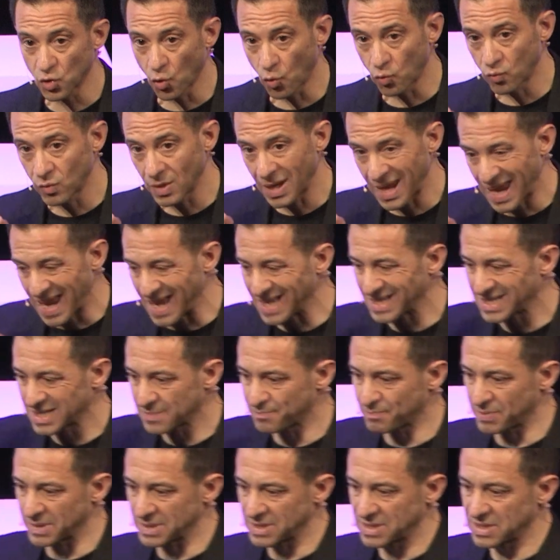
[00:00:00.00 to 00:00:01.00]
on a
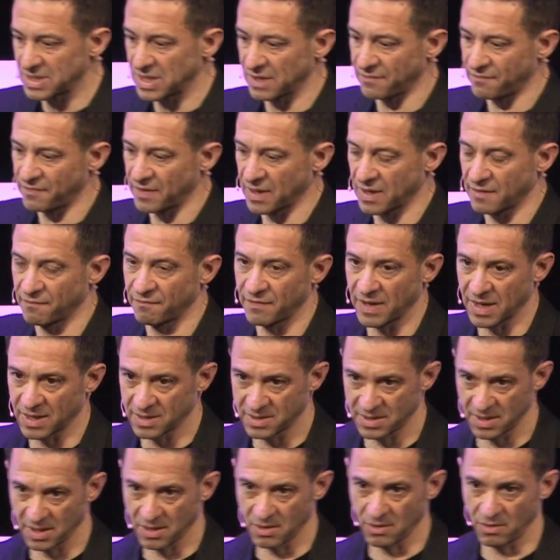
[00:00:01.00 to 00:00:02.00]
specific
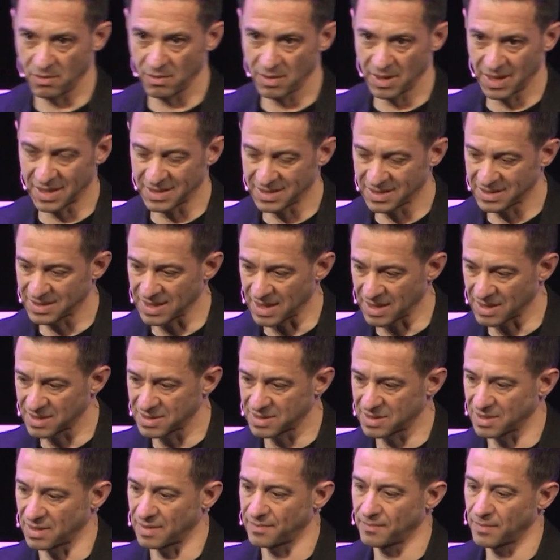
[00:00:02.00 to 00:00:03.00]
vertical, a
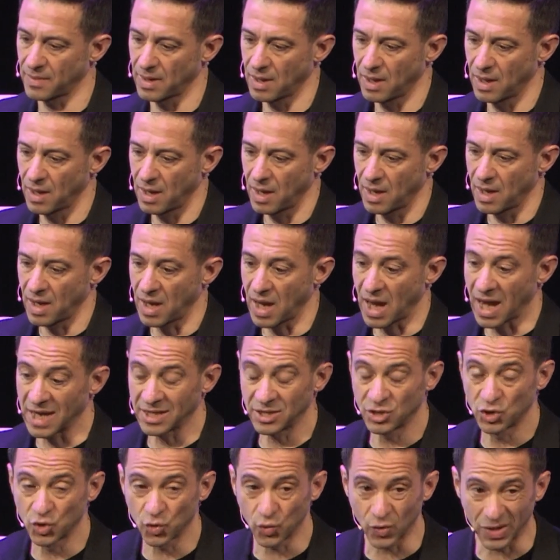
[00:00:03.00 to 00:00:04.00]
sector,
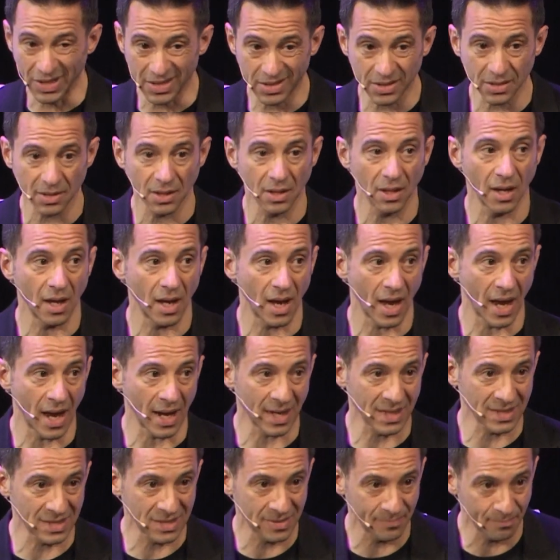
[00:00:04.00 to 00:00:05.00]
and do it
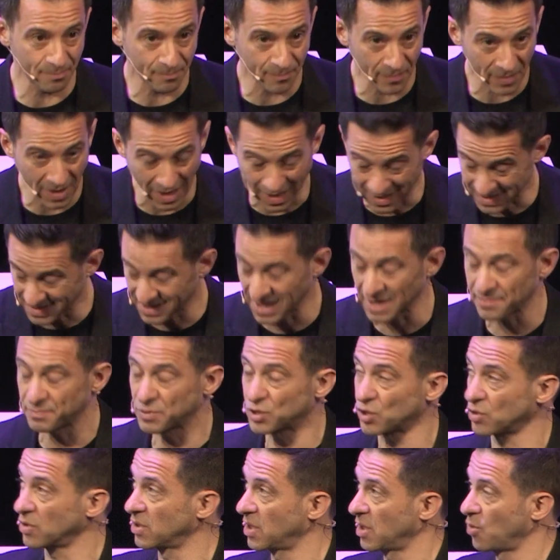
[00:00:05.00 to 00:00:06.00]

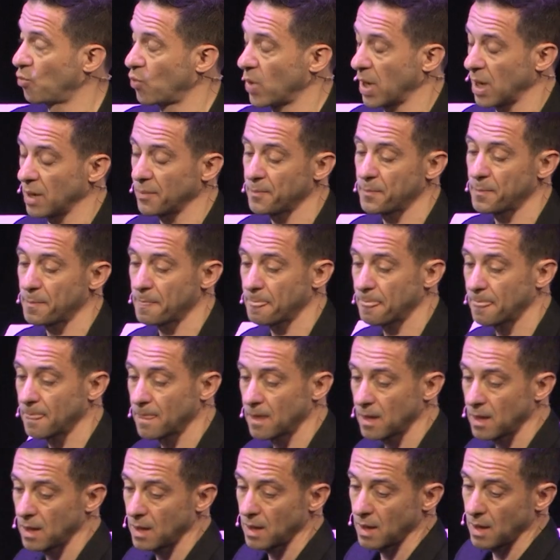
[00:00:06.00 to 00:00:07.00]
exceptionally well.
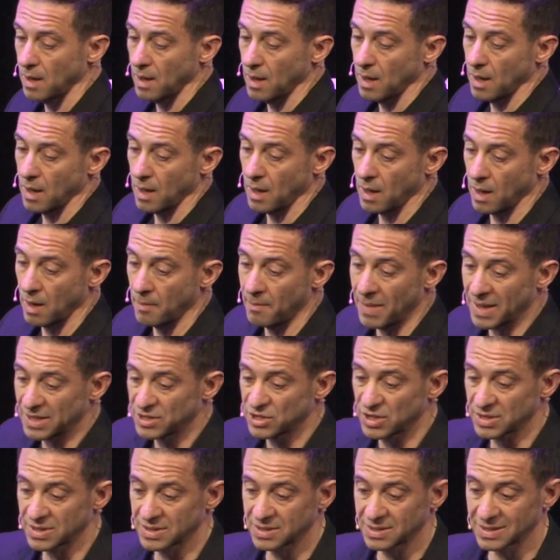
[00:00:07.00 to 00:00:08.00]

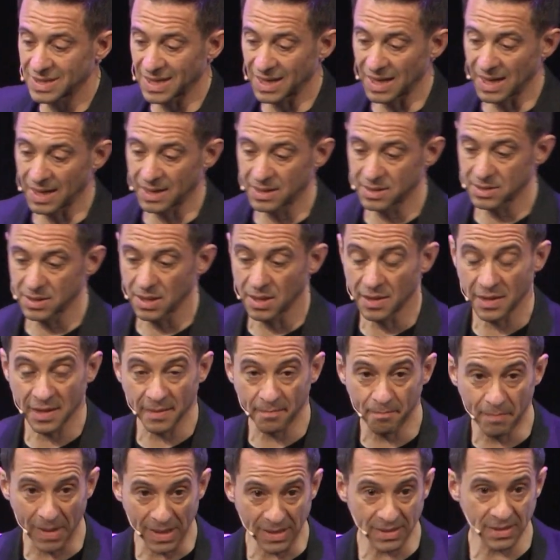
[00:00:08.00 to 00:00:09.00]
Merchants select the
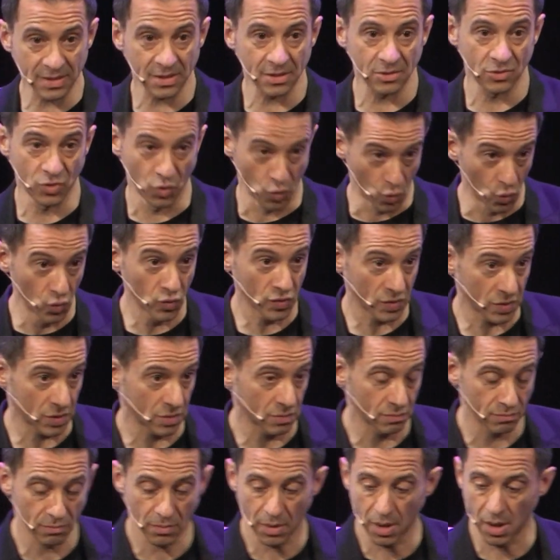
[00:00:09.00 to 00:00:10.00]
best
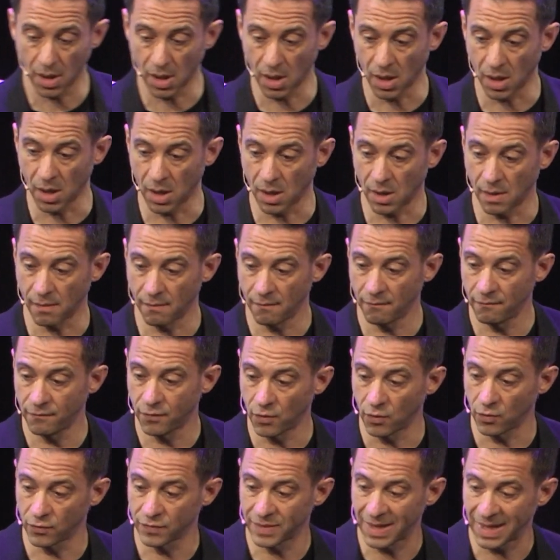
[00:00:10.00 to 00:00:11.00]
tools
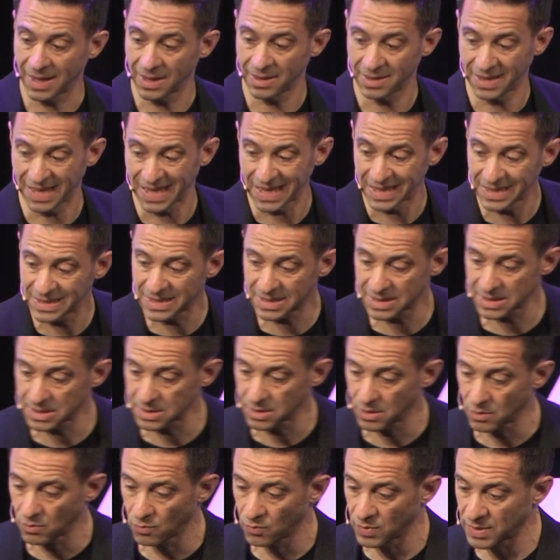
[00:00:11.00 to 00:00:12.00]
for their
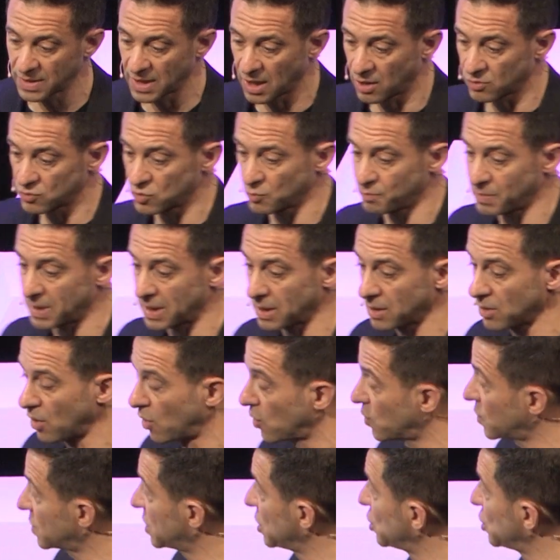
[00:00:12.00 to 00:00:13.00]
needs without being locked